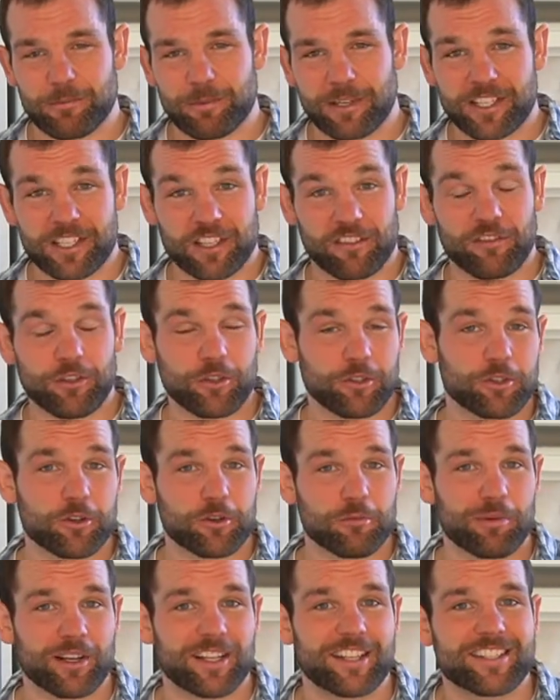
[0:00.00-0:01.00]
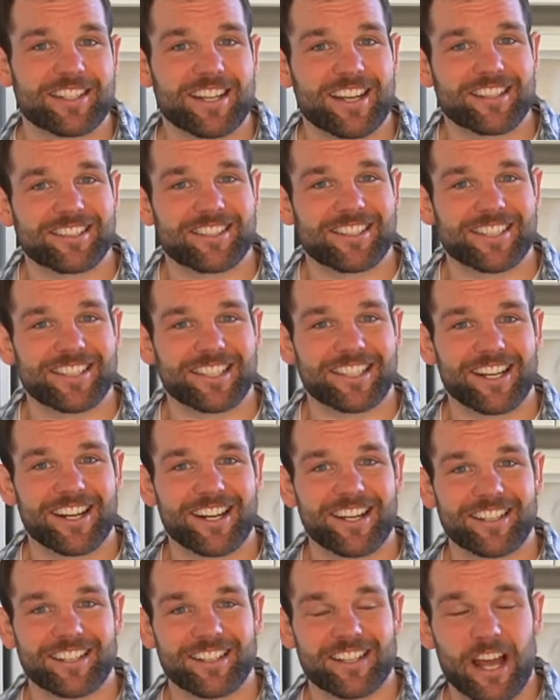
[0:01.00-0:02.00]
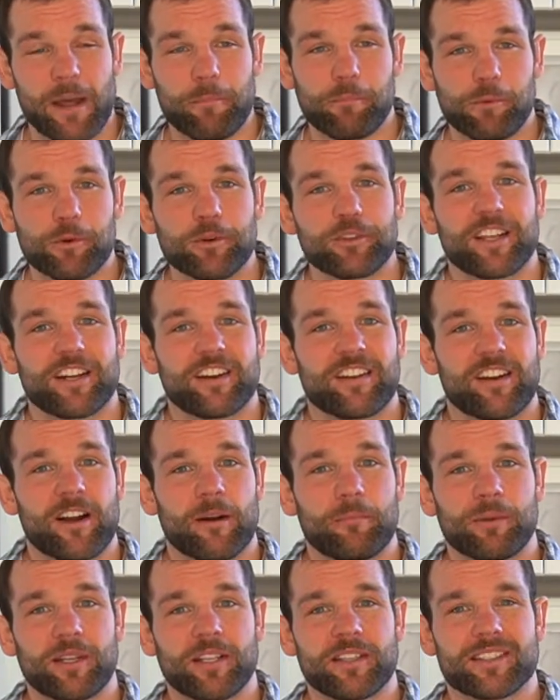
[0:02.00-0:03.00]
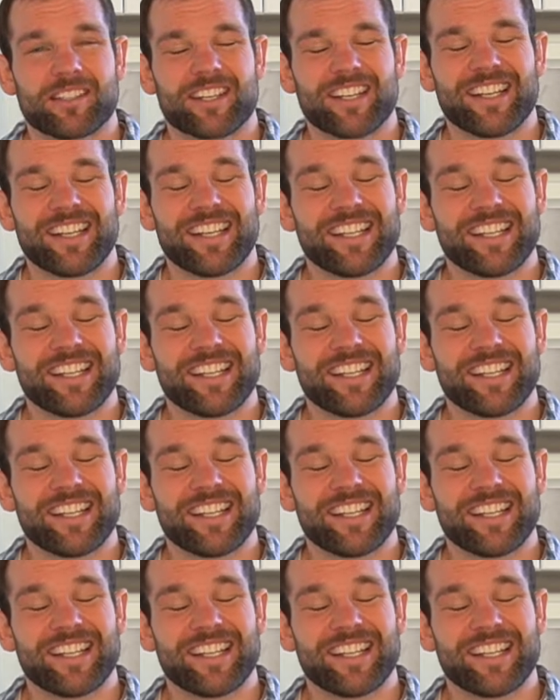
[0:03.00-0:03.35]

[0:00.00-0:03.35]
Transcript: because if you do bring it down to the garden and put that in our bins,